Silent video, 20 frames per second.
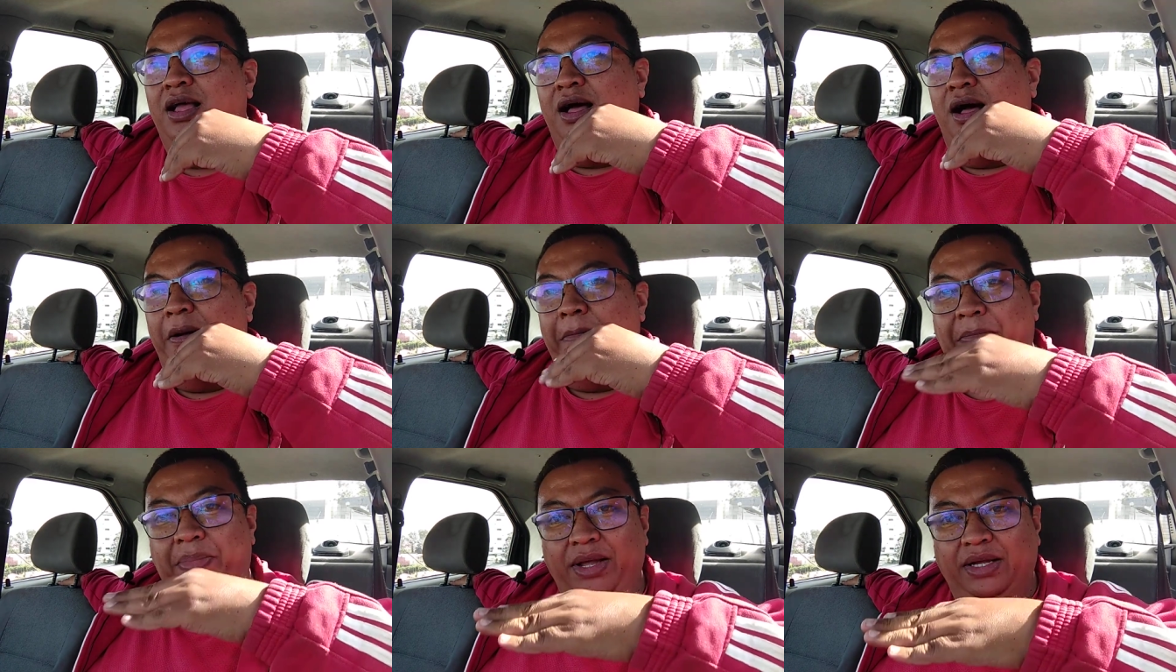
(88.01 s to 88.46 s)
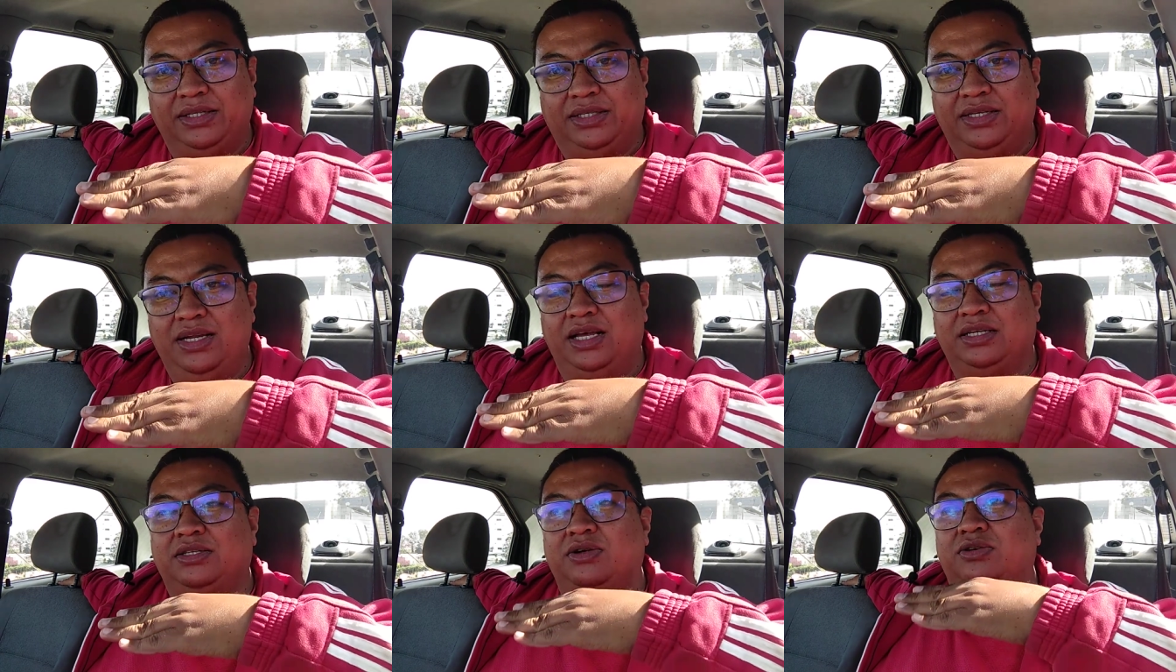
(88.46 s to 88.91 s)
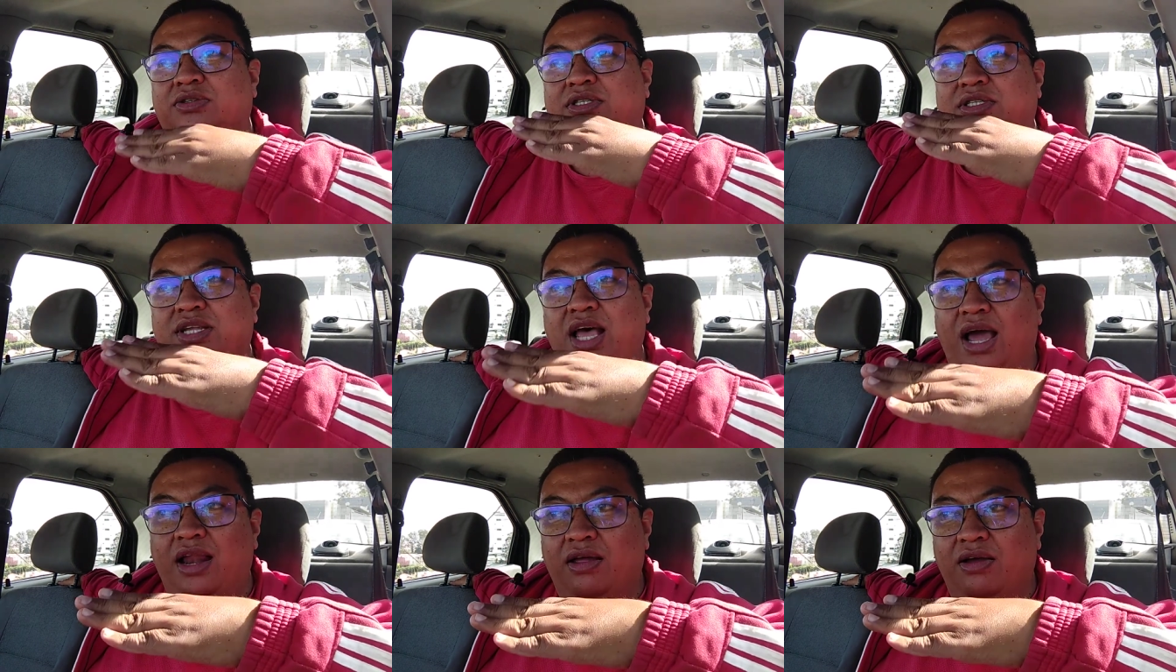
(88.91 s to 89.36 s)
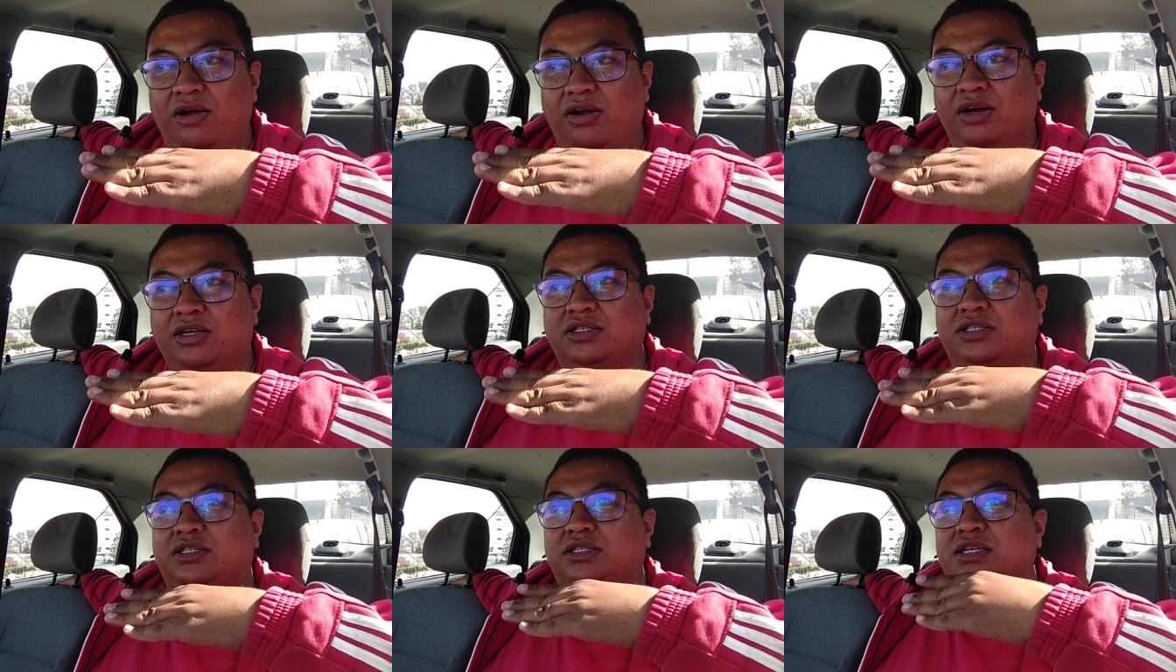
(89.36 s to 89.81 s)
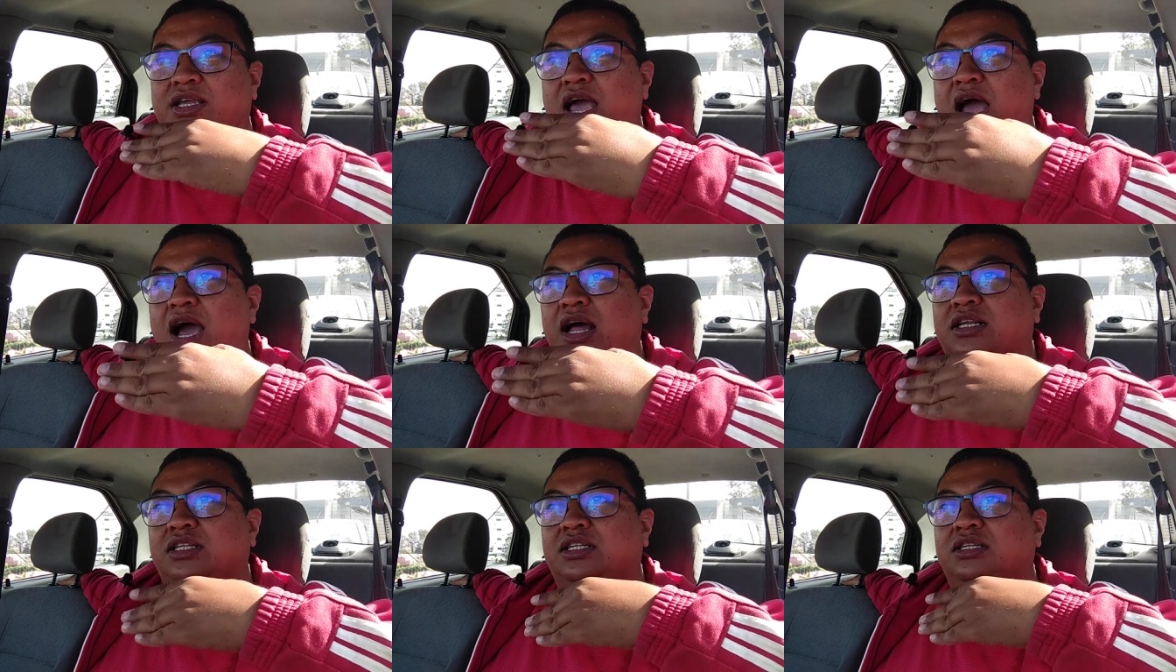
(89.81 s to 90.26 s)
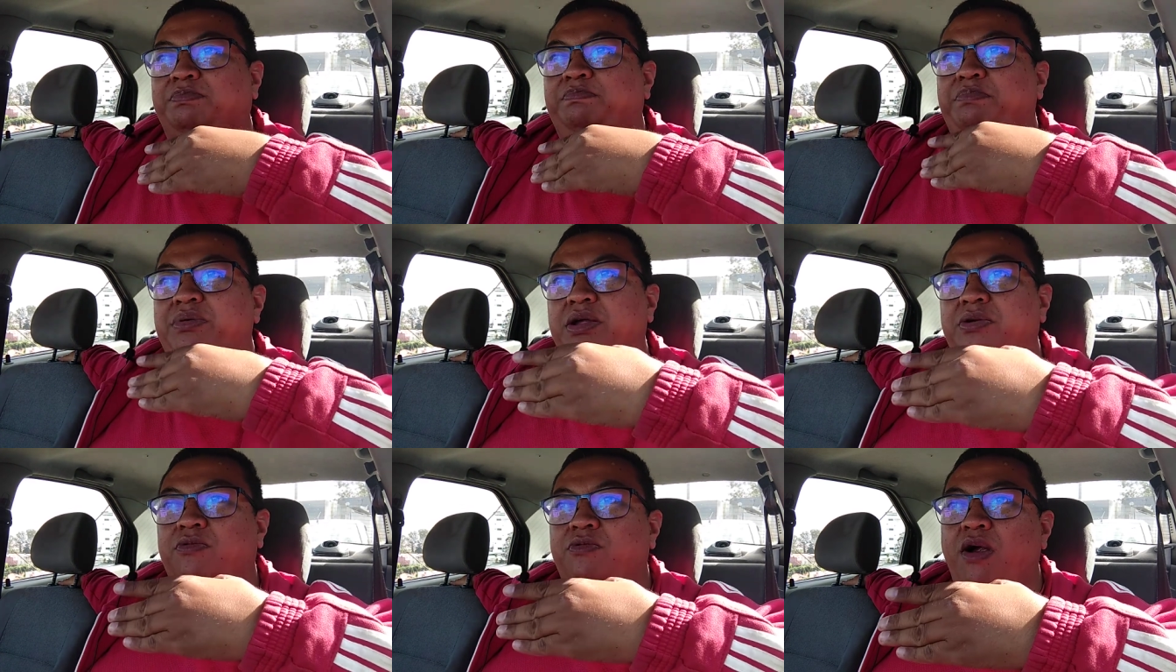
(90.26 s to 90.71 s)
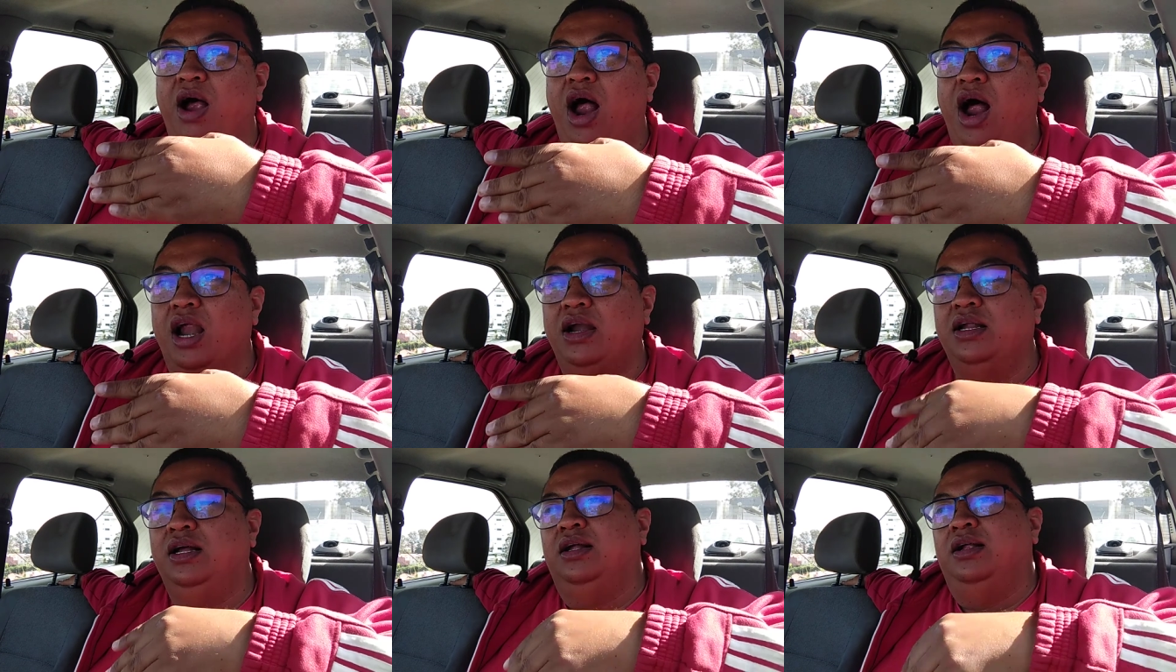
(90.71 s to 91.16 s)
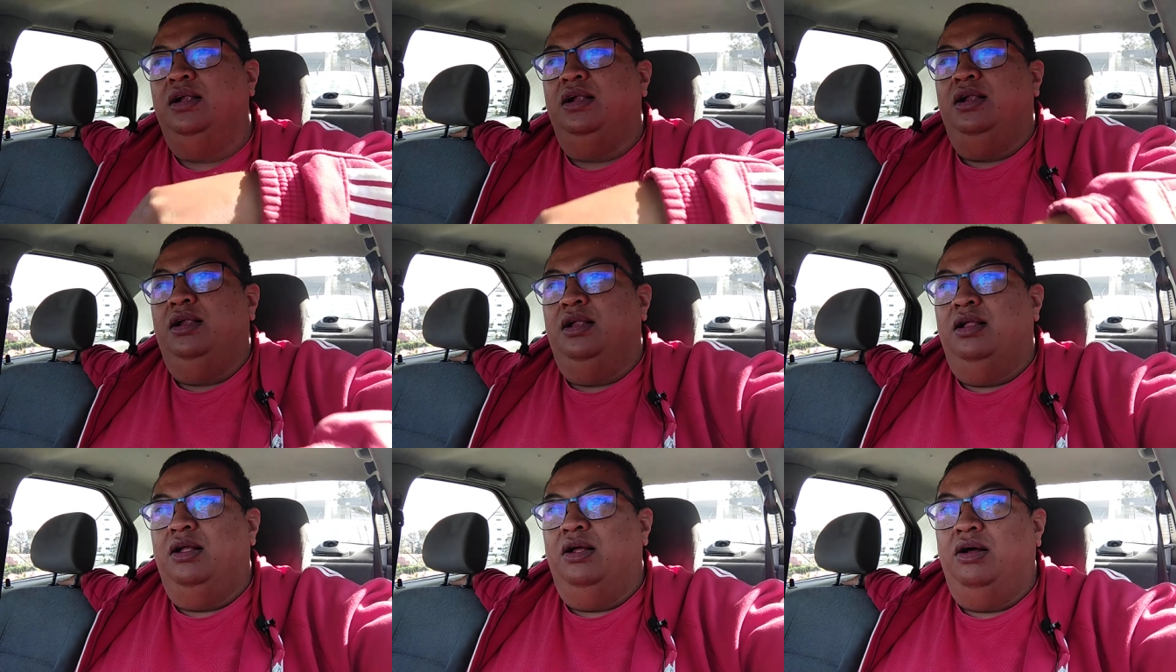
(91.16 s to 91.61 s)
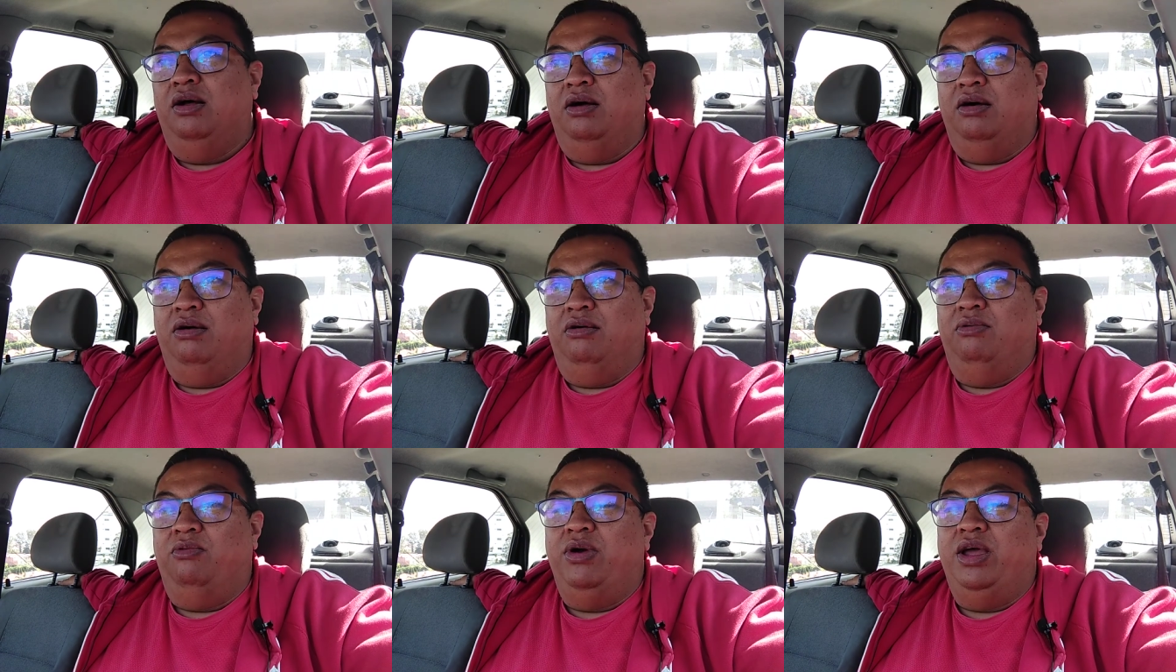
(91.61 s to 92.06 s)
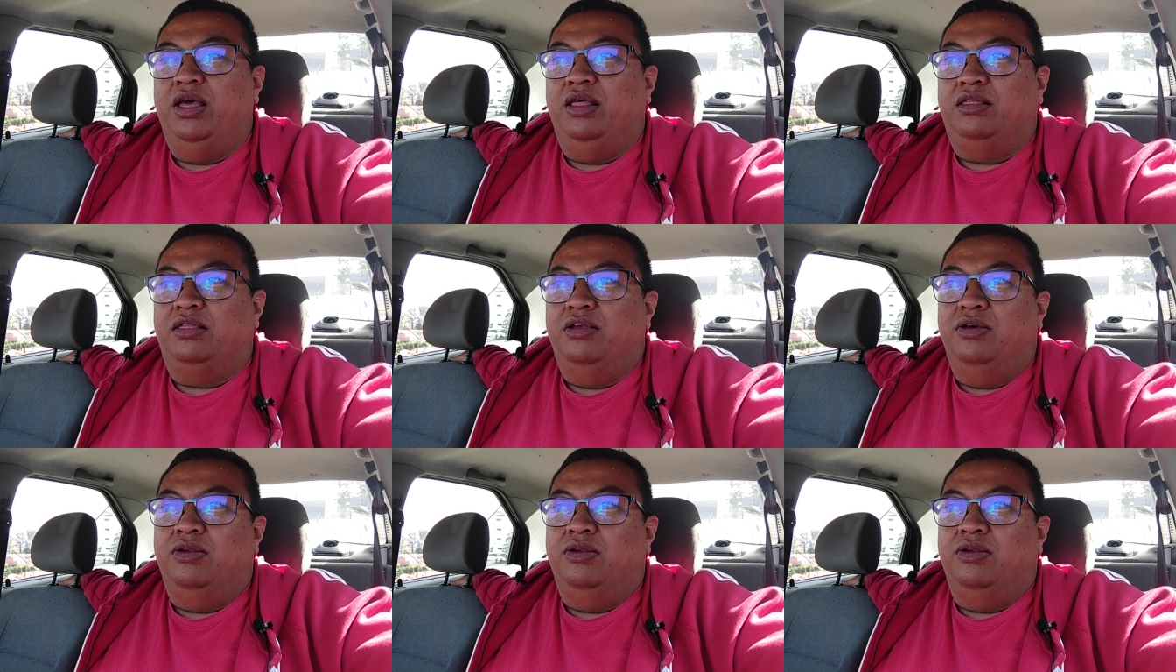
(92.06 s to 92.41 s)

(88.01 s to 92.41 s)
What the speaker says: a business or side hustle can't be run with